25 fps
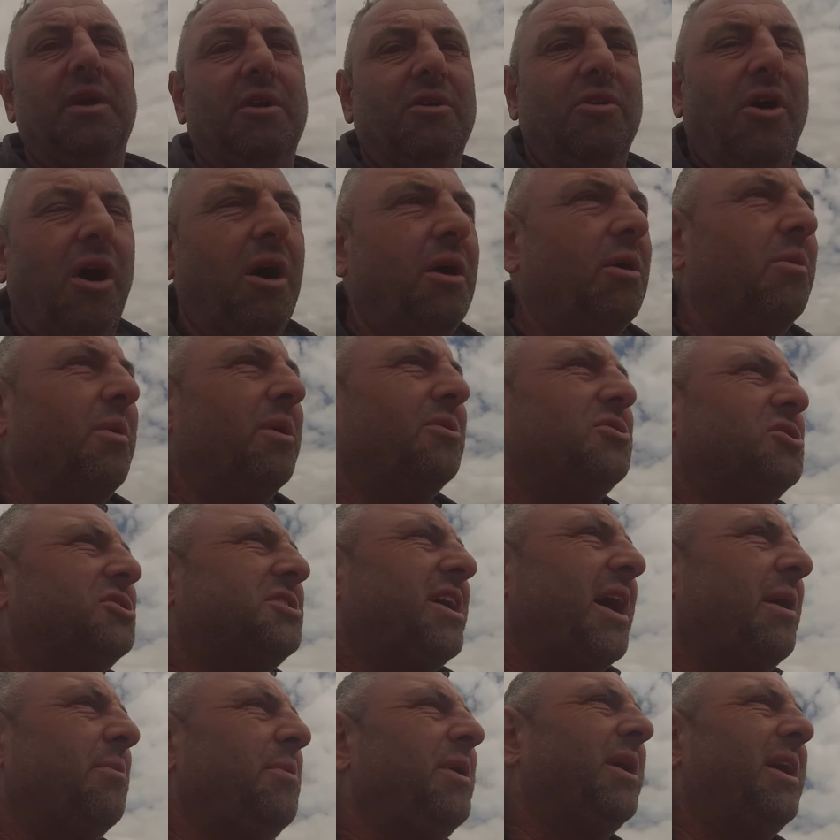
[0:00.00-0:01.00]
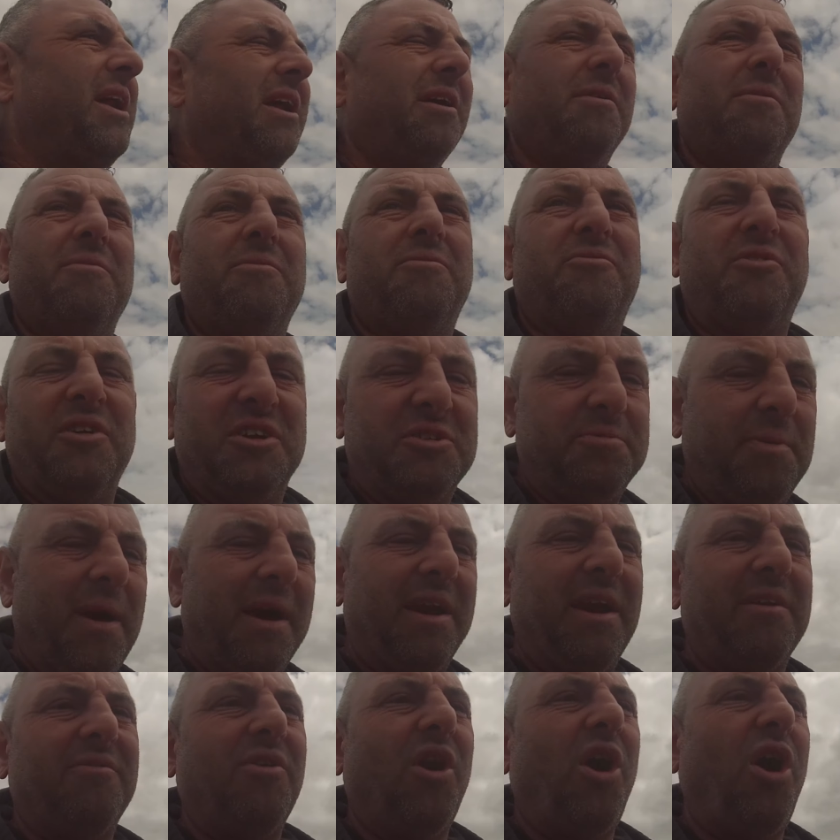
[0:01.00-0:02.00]
Well, we were just saying we're going to fish about
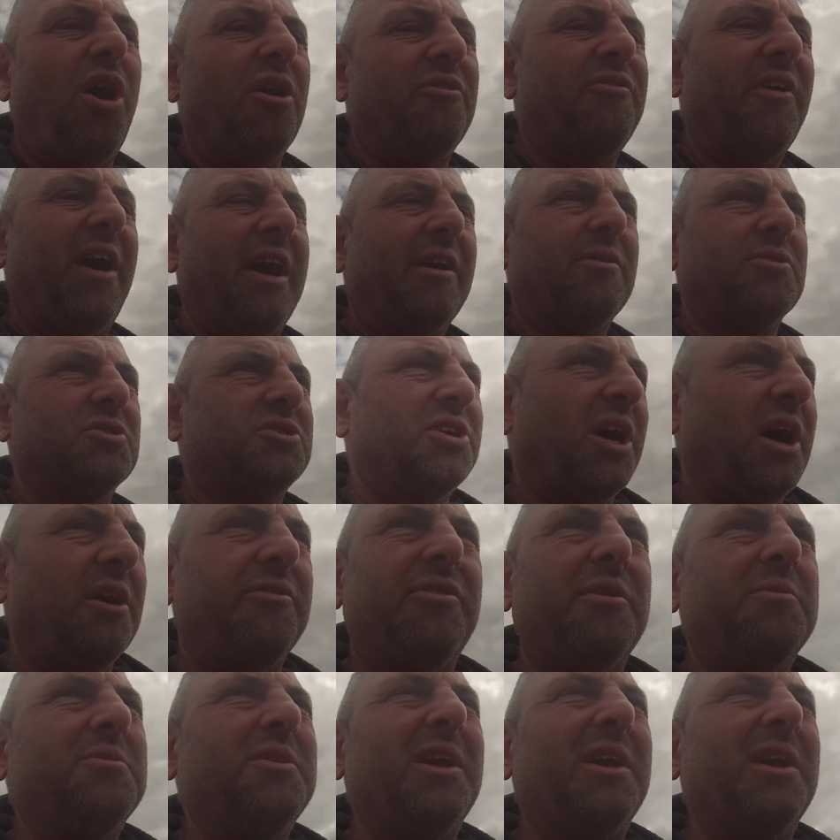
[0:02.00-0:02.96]
another half hour, so I think